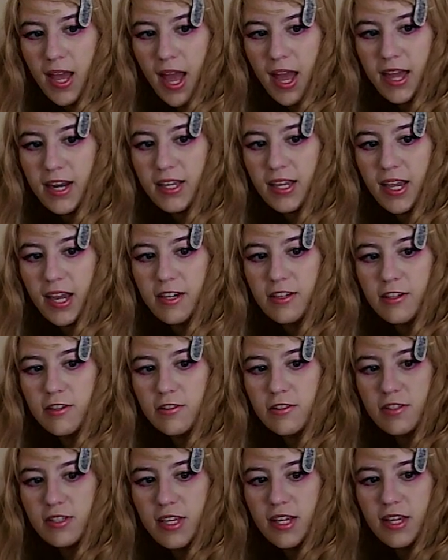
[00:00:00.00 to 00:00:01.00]
And again,
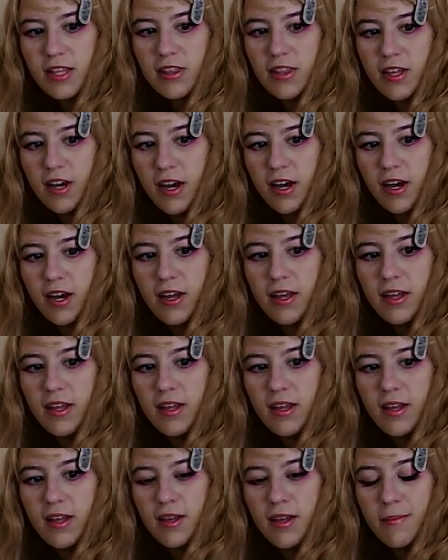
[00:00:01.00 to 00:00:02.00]
you'll see the
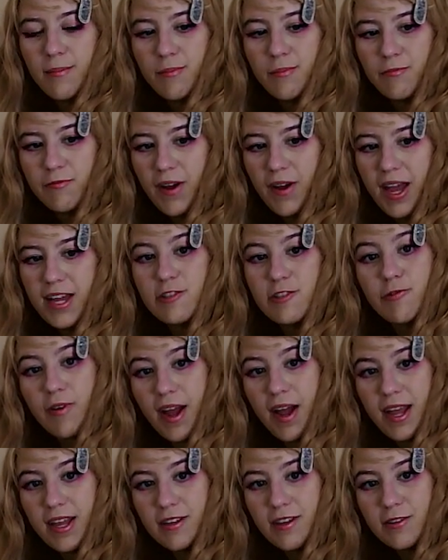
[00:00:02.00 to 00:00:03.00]
red
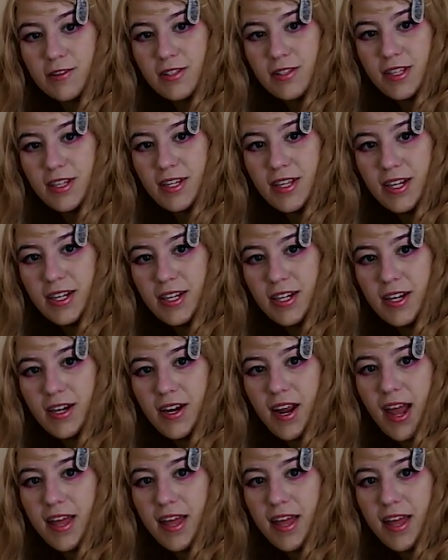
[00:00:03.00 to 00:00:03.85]
triangles in here,